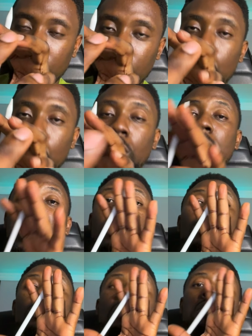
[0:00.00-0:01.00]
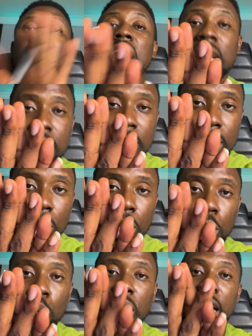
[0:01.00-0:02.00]
Something that's supposed to be flat
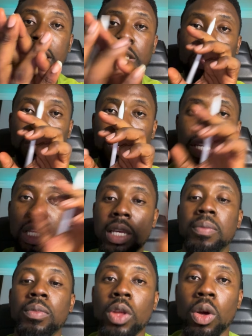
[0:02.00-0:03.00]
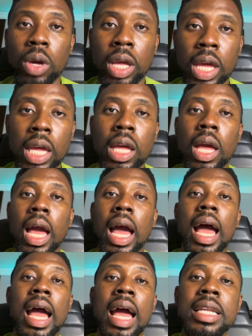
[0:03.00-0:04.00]
look like it's 3D. Okay?
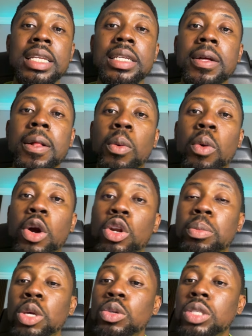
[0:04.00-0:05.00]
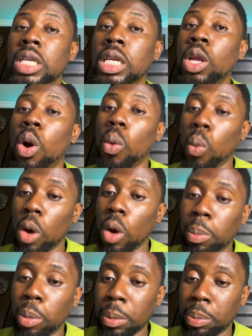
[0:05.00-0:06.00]
And we're going to be using 1
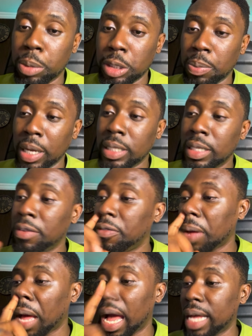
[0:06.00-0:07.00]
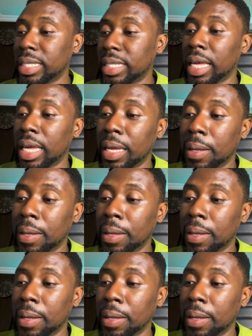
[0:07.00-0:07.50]
point perspective as a